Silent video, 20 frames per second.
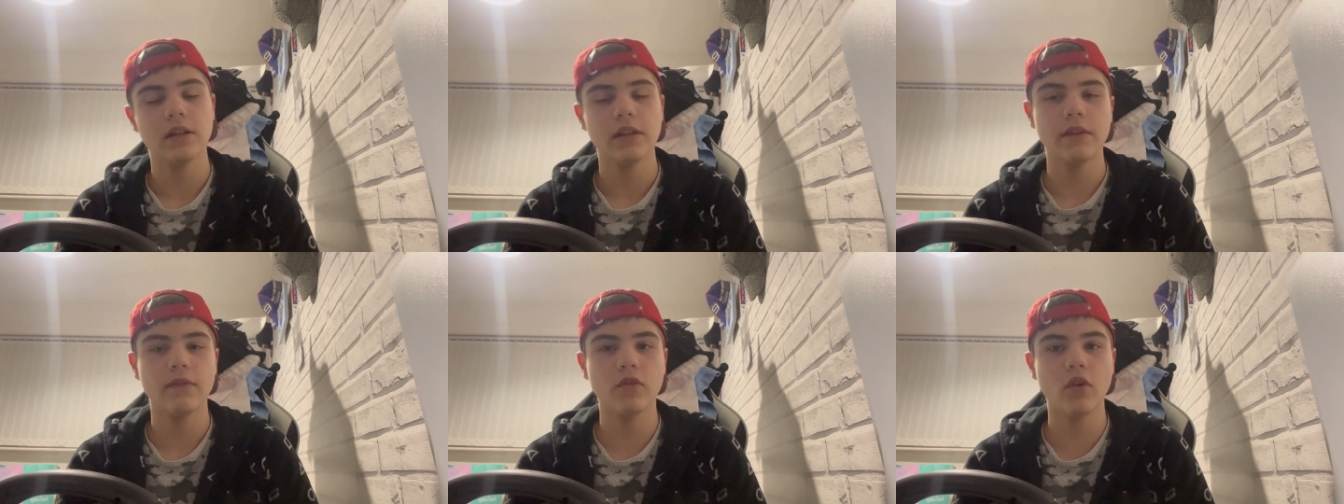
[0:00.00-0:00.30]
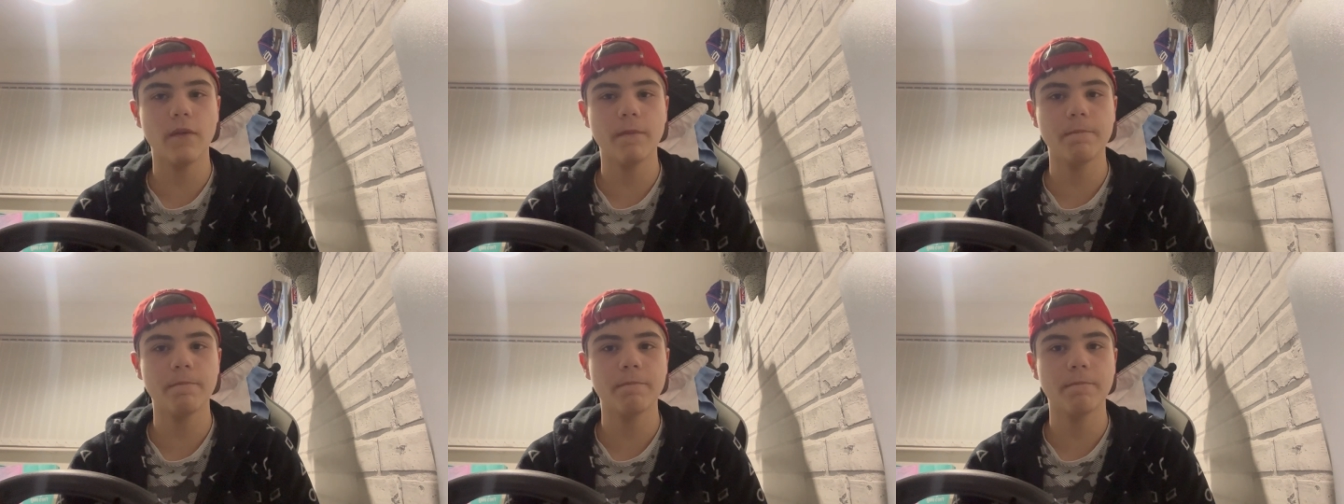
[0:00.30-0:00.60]
You've
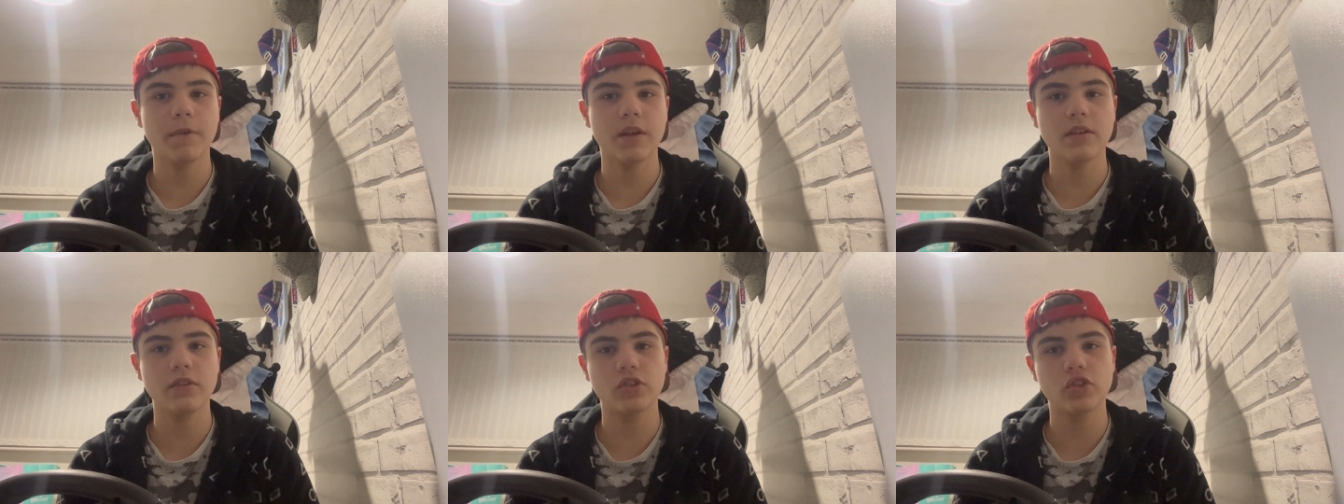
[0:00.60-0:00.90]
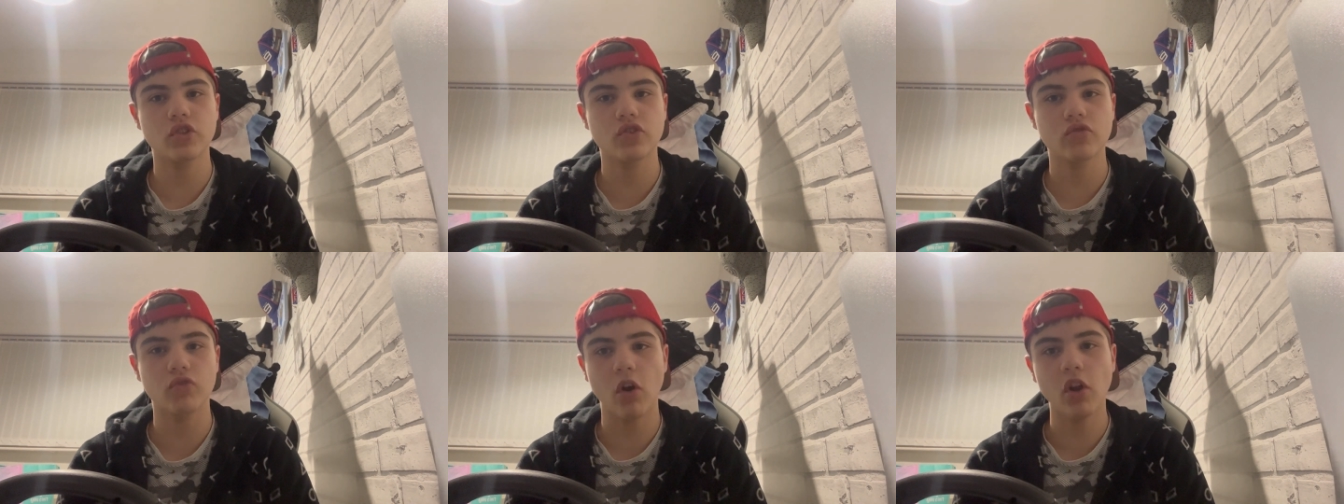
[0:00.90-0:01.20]
got fucking
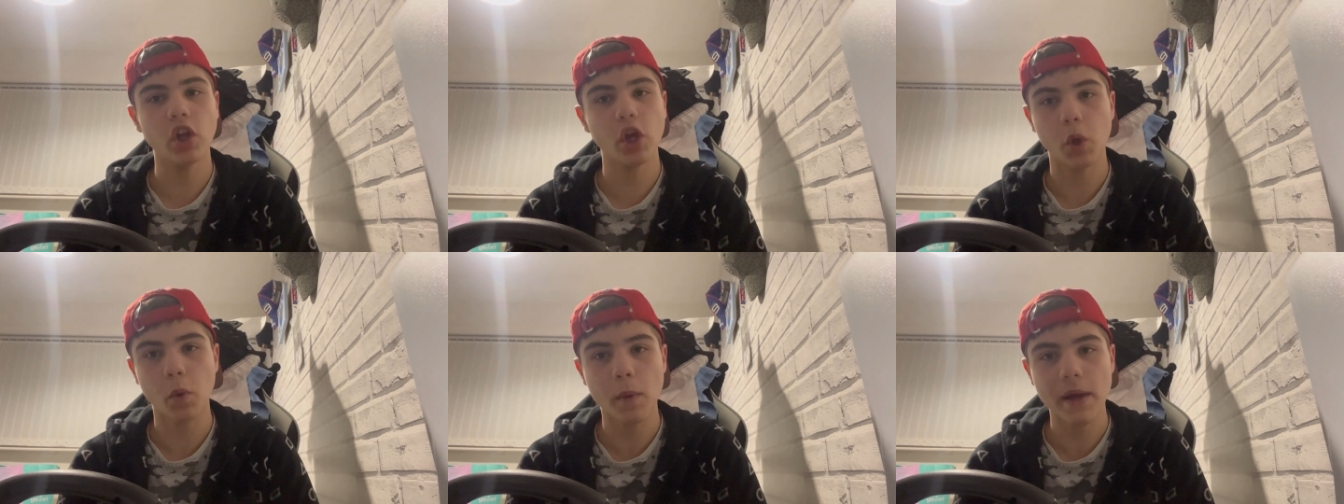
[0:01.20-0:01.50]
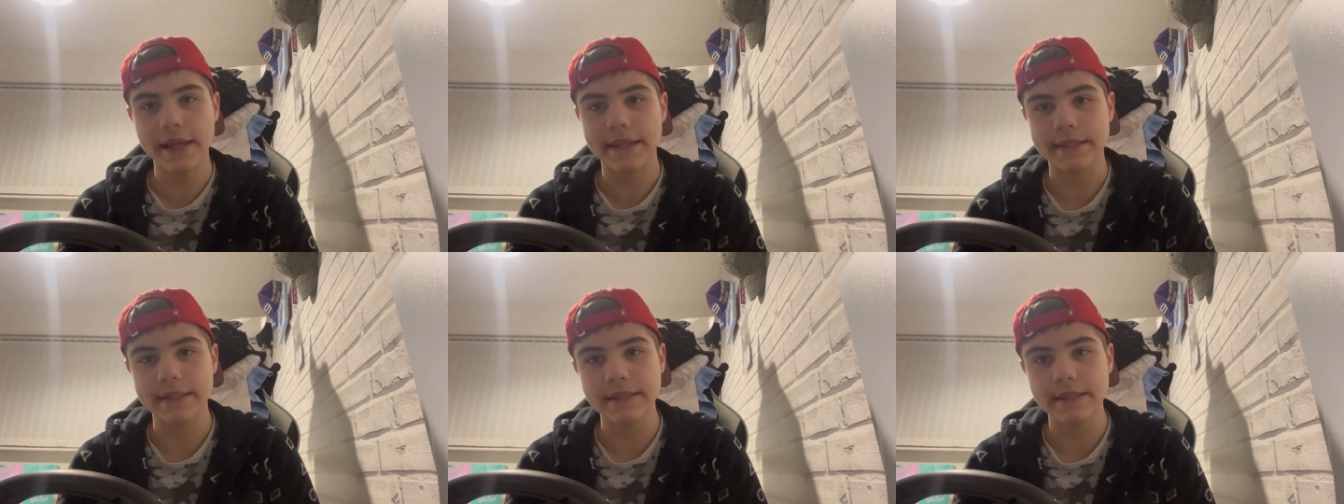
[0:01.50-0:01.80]
Stroll, who
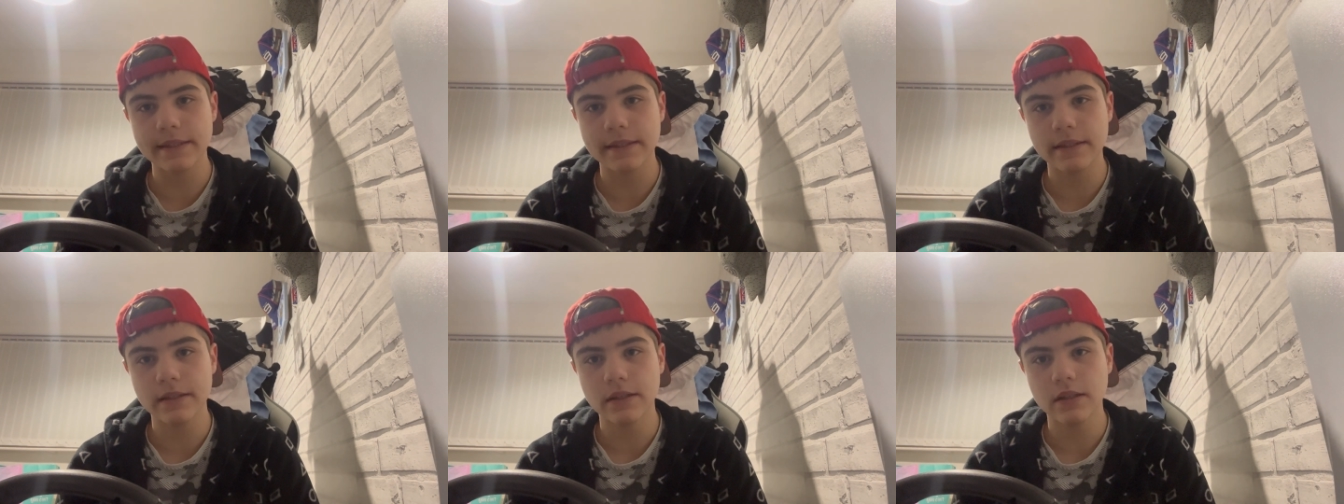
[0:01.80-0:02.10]
is.